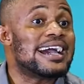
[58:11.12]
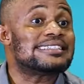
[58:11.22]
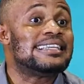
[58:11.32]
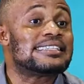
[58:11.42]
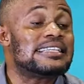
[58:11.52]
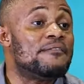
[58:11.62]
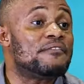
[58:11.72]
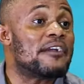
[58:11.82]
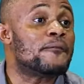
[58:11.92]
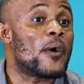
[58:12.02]
He has
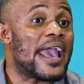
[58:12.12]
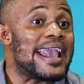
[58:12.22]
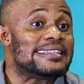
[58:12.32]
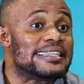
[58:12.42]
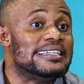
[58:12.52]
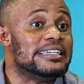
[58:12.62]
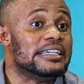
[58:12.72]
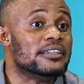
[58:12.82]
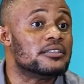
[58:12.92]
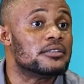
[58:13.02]
deceived her for 18
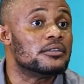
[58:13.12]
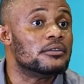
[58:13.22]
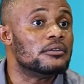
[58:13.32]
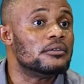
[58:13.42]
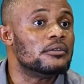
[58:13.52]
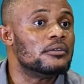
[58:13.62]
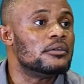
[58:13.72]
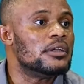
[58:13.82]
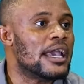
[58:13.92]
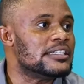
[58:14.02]
years.
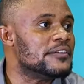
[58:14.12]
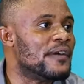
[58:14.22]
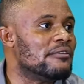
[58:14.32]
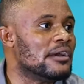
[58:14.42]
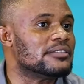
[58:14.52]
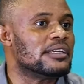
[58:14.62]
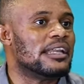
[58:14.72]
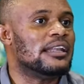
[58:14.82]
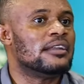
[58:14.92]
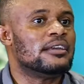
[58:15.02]
And she found out
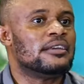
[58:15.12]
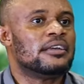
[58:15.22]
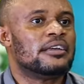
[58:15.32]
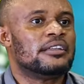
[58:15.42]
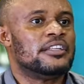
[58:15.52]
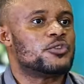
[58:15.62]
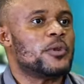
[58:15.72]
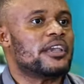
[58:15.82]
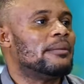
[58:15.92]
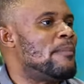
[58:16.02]

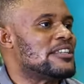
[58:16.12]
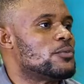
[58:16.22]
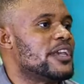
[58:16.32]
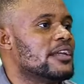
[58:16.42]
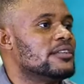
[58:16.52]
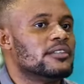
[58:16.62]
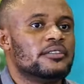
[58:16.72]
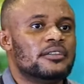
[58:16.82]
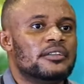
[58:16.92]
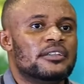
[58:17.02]
this week, past weekend.
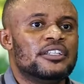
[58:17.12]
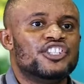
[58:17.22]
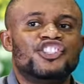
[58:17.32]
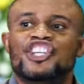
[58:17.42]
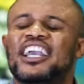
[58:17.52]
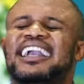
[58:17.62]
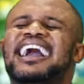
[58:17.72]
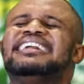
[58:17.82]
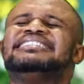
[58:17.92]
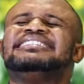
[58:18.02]
She
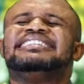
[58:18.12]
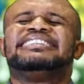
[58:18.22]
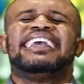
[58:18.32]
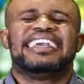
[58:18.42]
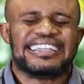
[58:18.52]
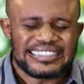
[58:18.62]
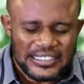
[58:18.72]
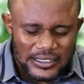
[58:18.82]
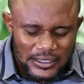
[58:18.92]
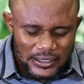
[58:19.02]
can't take
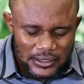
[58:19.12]
it